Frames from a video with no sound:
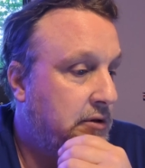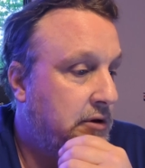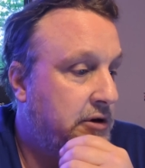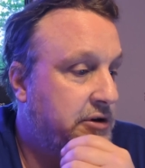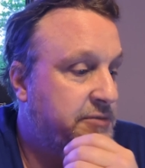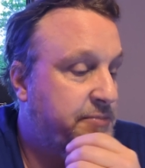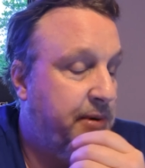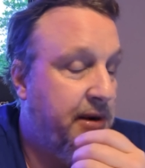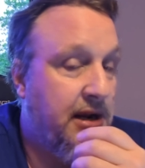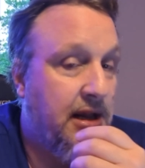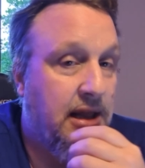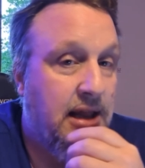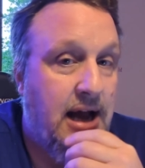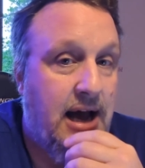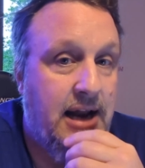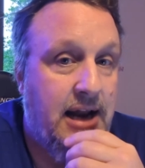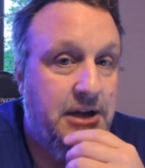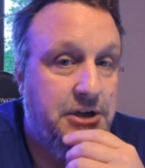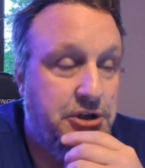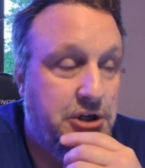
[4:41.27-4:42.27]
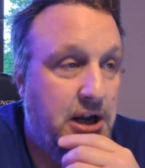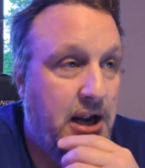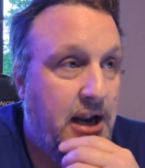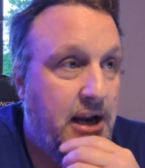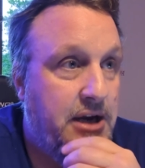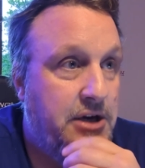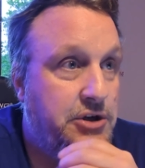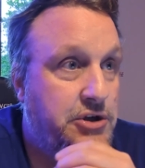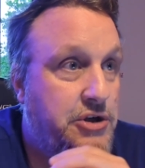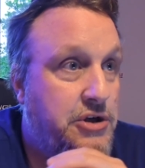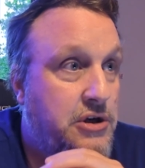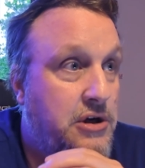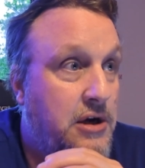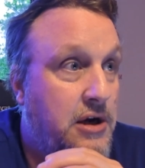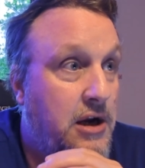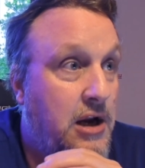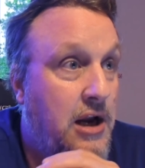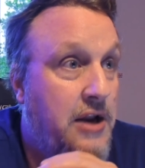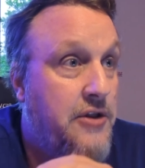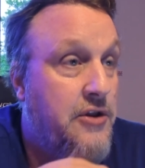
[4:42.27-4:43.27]
There's been a lot of change
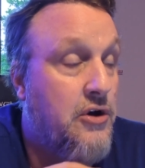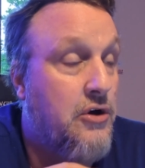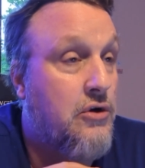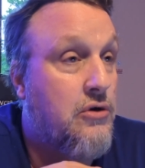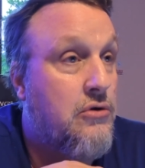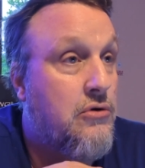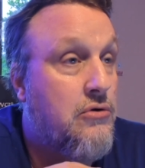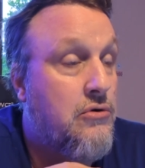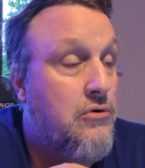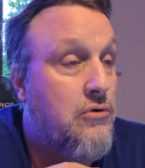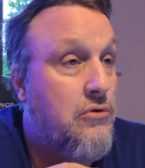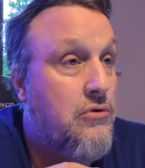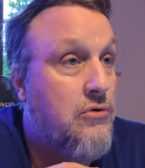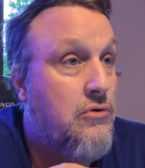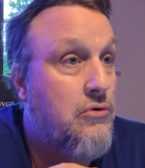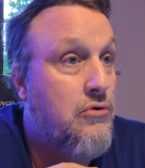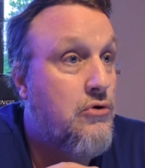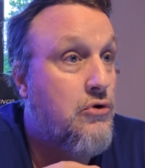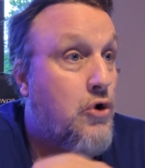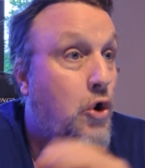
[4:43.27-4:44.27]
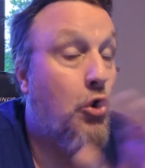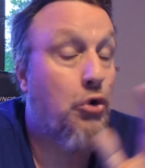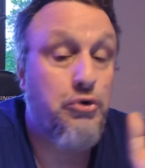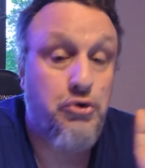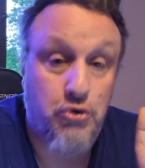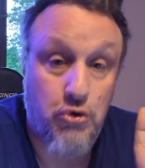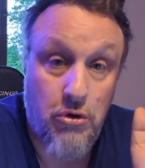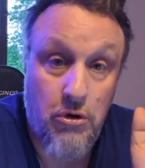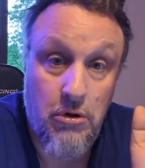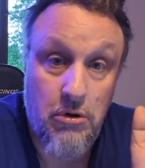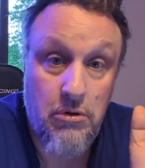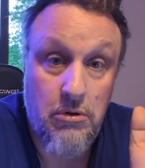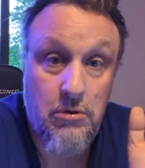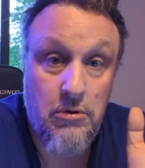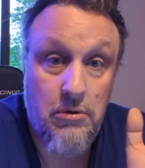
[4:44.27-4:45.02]
in the cultural